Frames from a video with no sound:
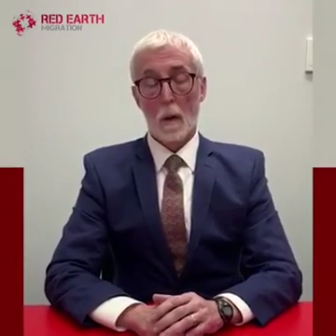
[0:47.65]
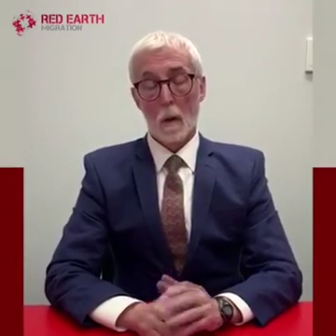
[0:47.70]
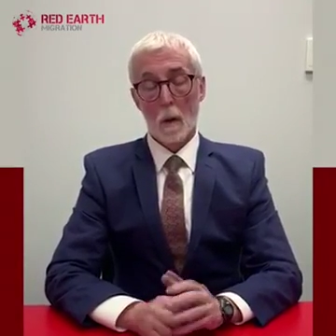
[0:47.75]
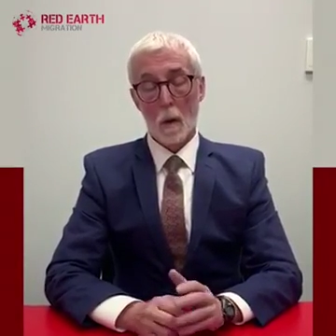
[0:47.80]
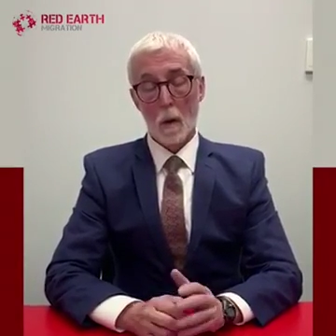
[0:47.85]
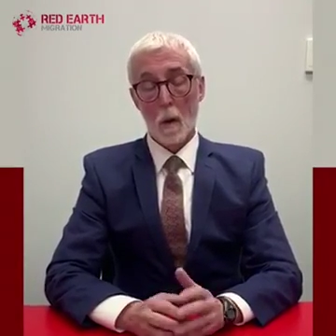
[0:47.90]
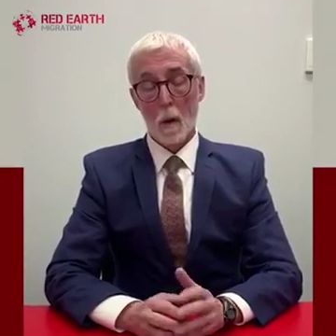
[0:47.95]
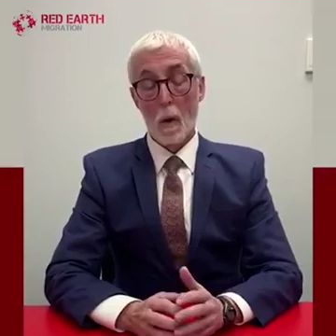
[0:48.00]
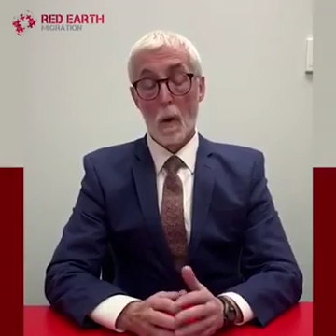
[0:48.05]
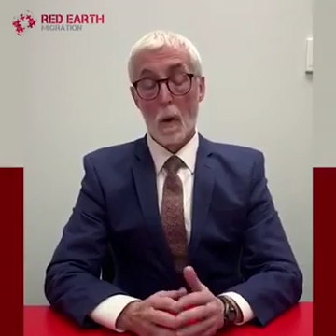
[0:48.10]

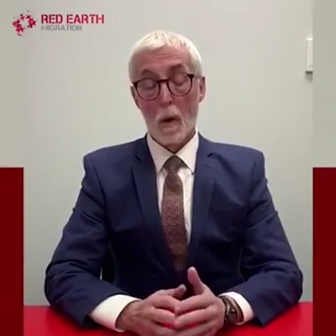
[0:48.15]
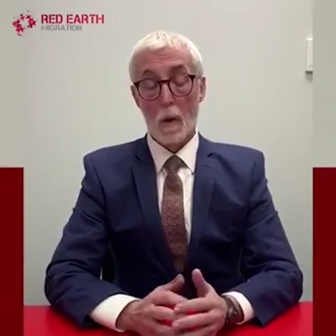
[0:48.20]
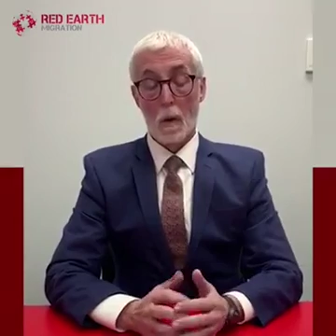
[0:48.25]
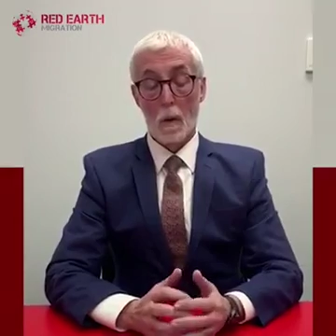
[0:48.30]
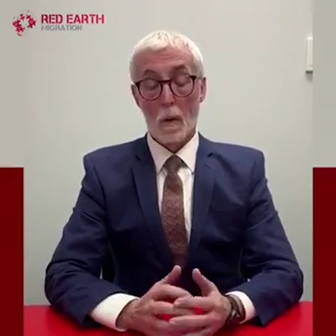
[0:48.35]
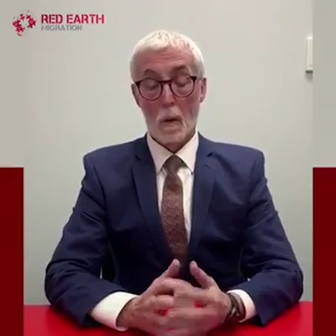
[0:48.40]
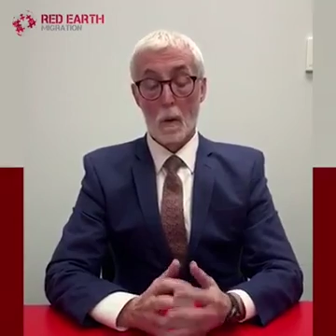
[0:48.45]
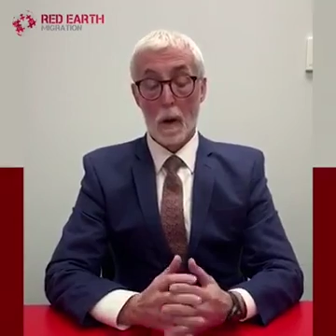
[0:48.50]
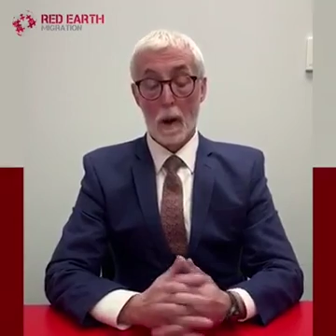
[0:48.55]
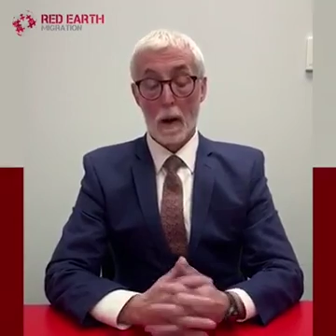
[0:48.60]
or
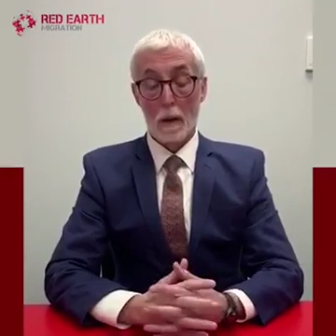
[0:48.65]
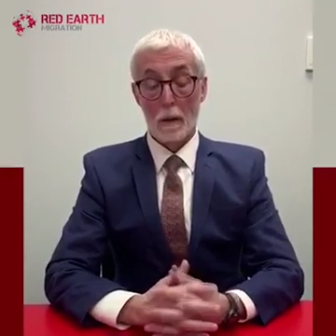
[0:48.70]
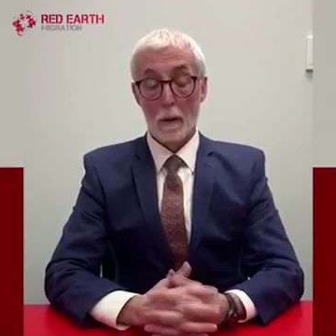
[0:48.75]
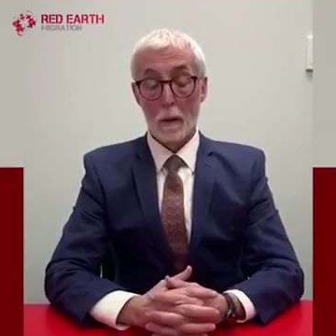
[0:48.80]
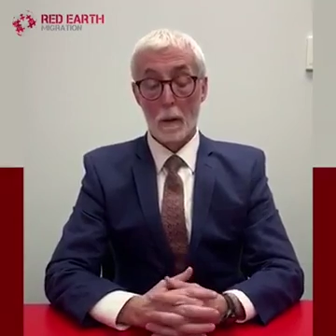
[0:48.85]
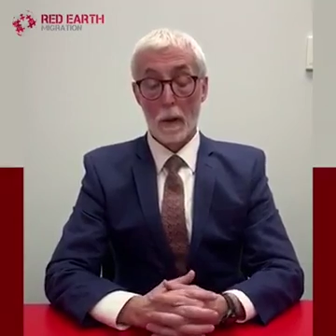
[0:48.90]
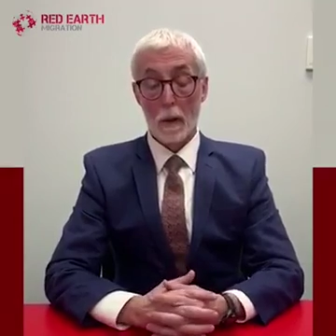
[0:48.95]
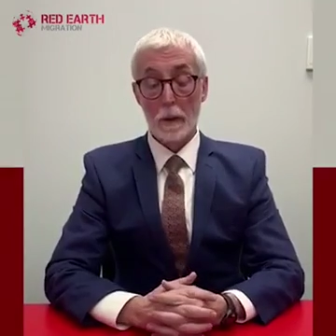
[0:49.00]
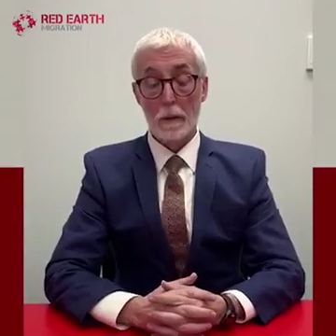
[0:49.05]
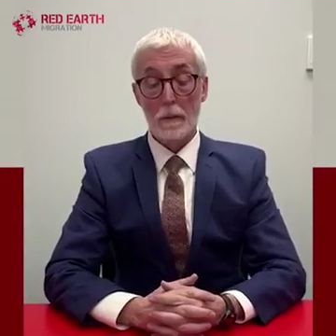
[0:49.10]
while you
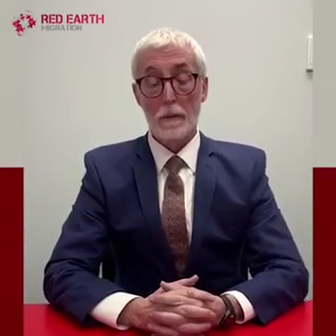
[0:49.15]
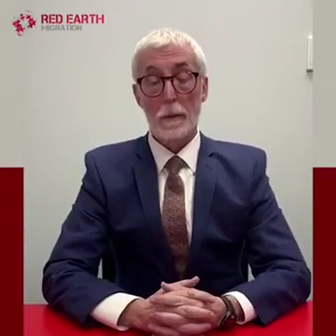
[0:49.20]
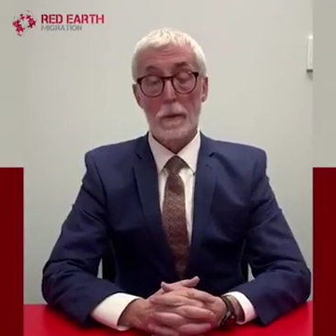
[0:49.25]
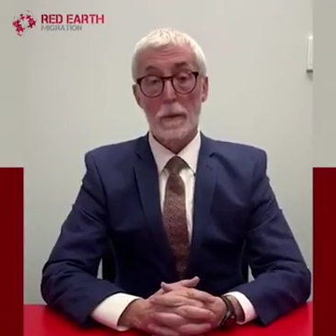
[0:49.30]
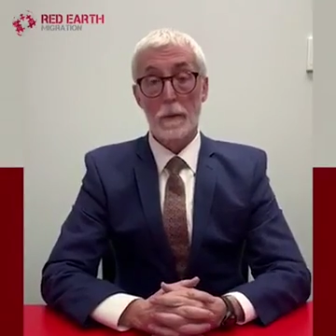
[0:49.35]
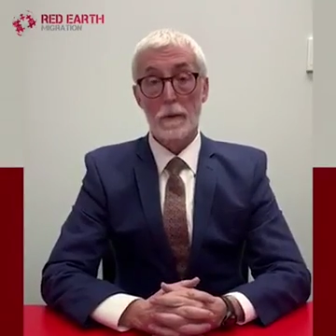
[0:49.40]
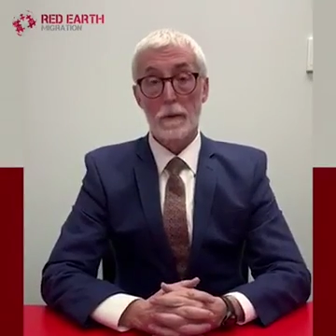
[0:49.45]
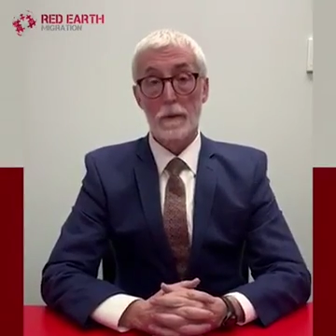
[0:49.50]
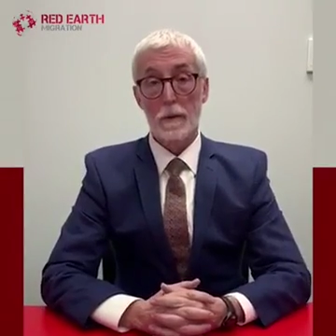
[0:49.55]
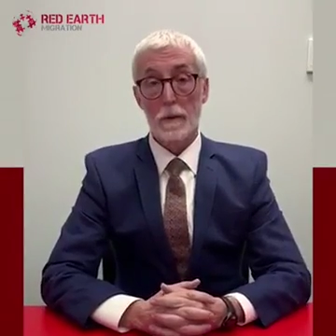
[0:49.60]
wait for a
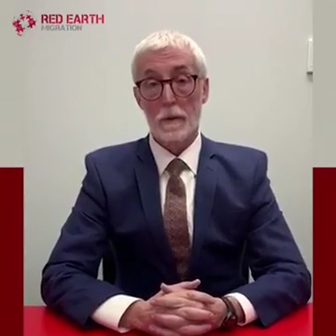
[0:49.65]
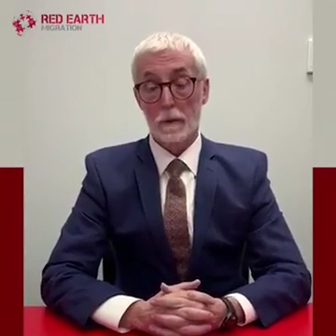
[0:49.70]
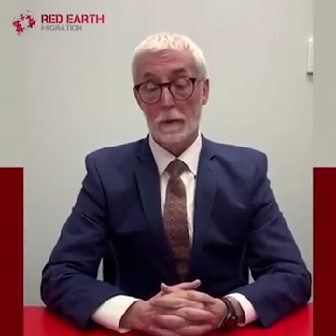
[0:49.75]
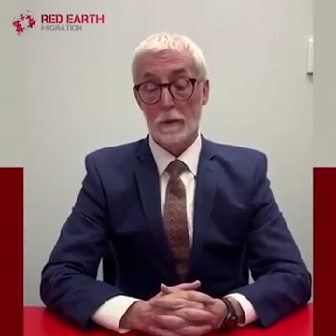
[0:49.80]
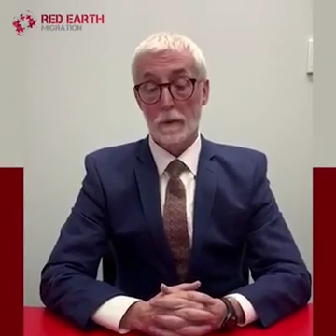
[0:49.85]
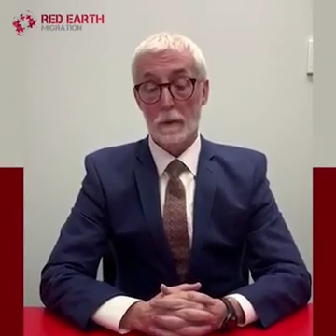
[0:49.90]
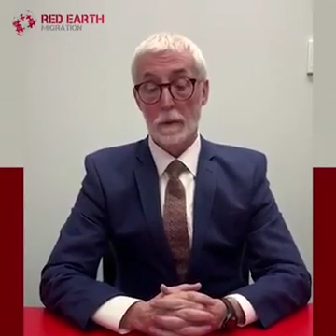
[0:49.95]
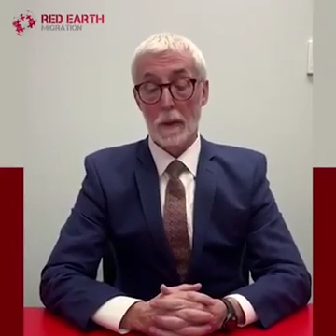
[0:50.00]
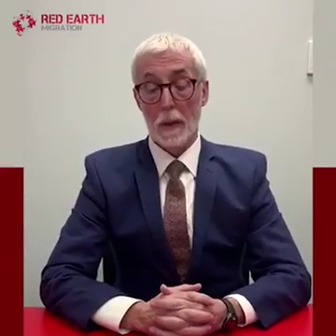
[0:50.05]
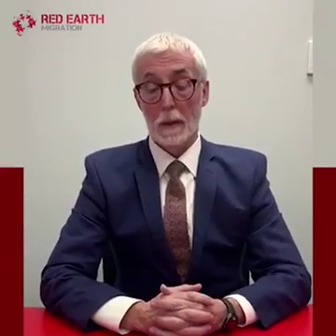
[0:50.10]
decision from the